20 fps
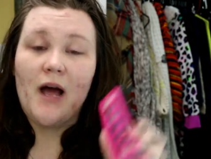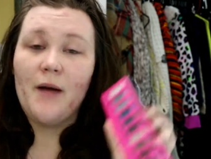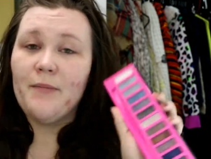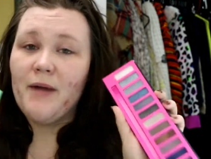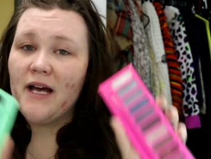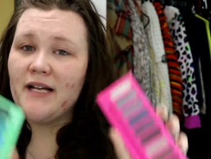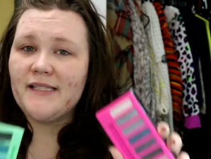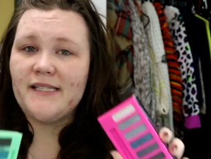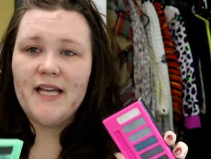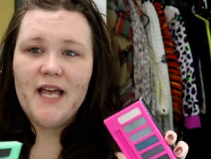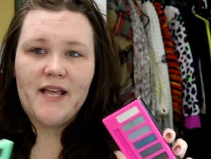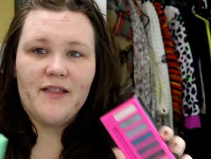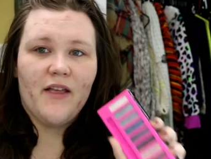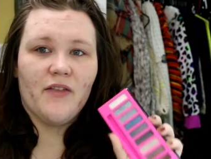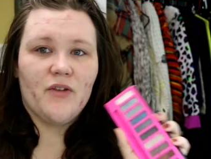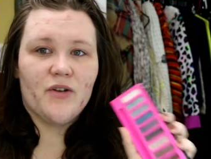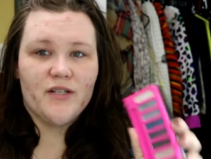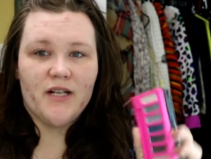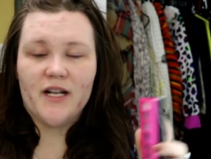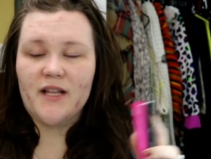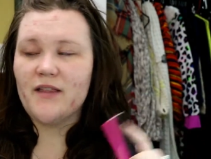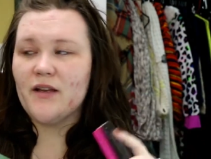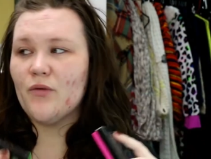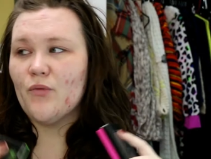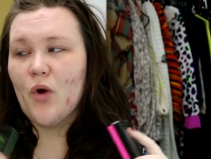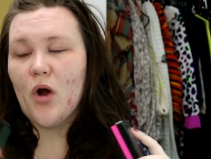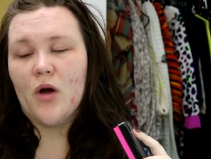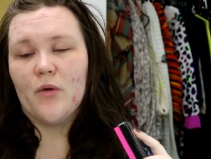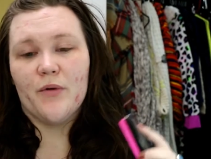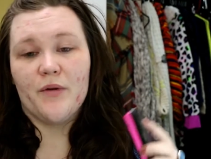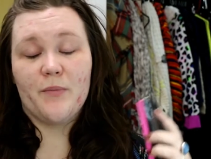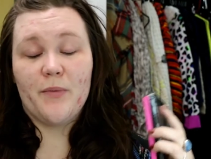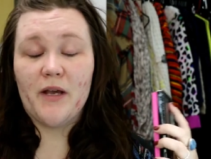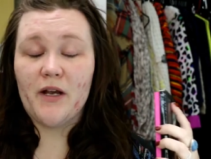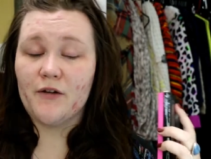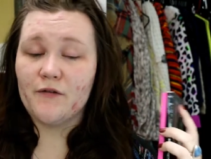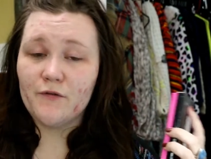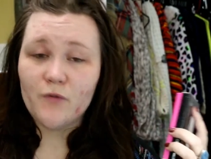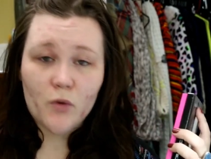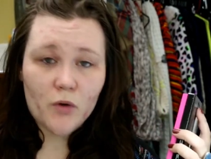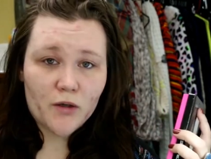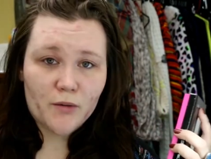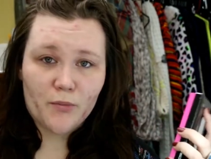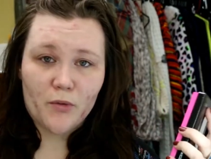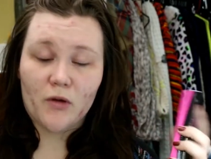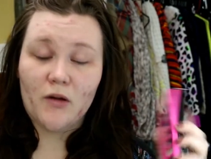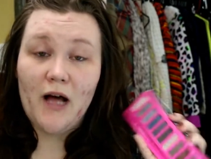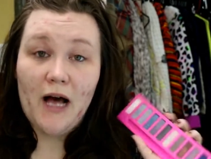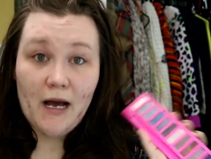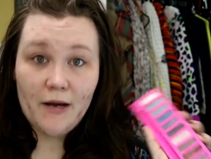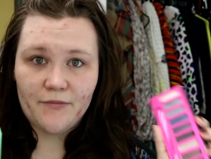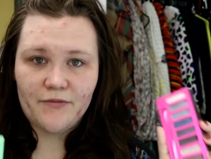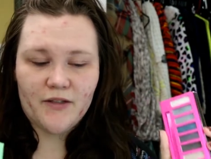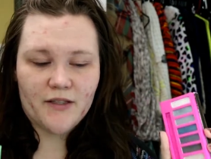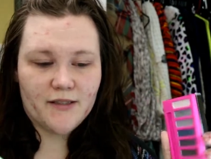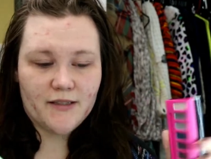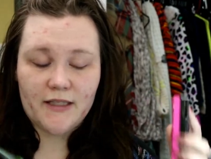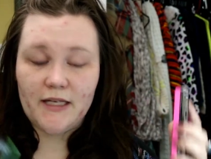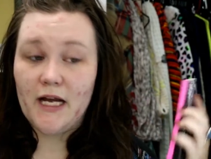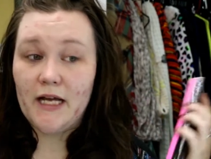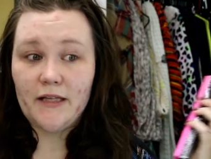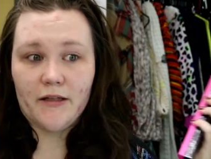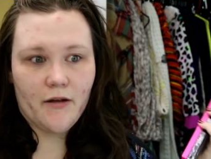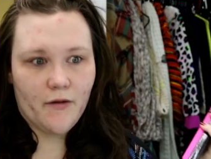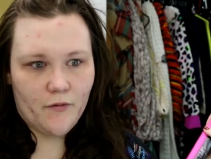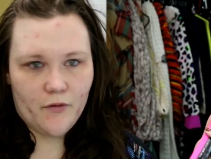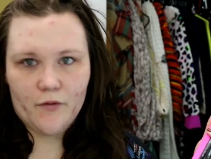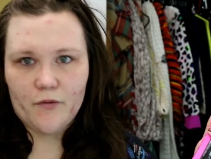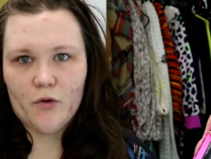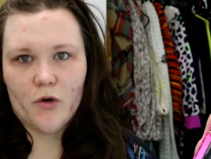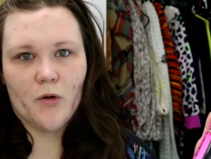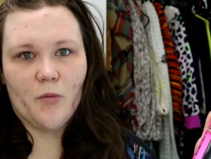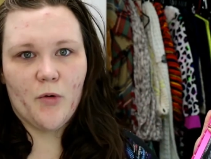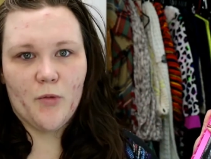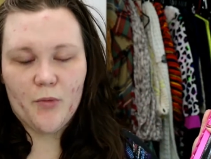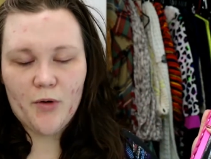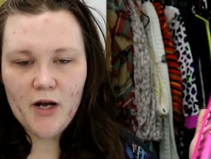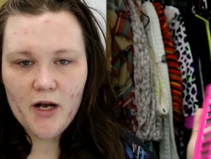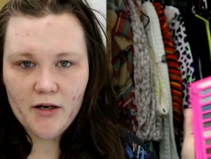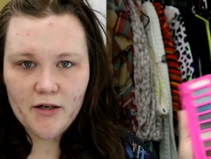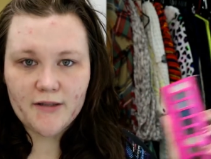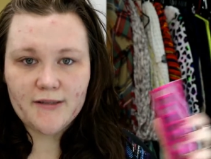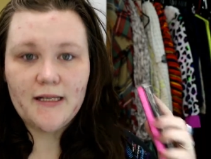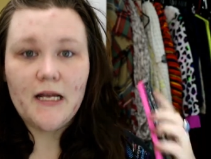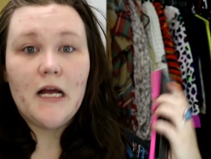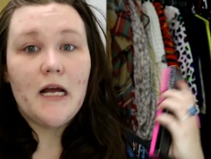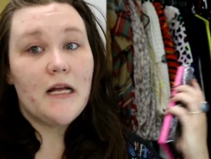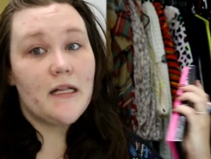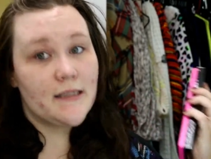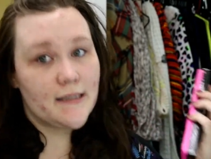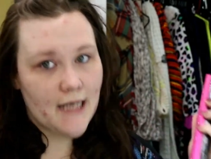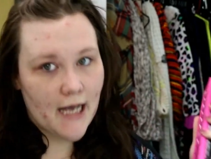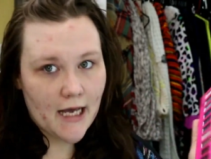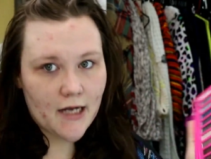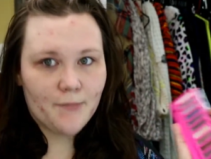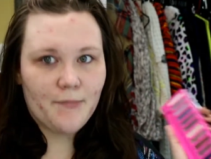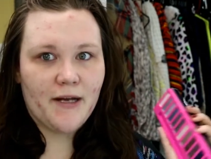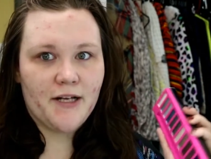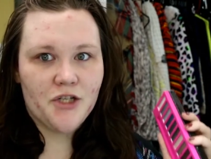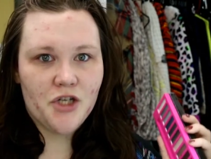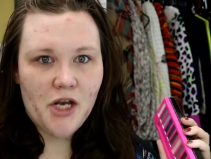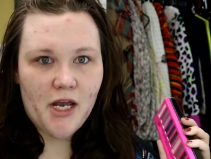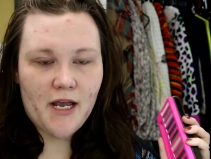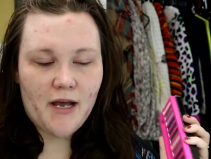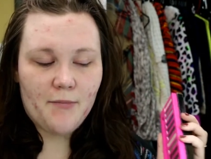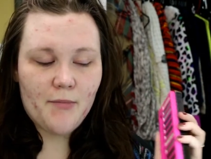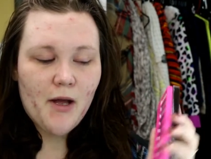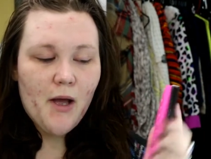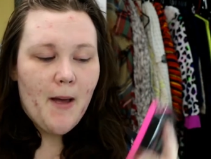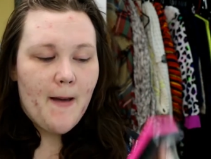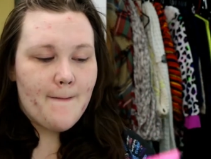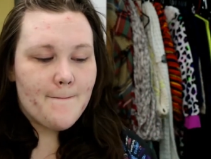I'm not saying that there's anything wrong with being affordable. Obviously, I love affordable products. It's kind of my jam.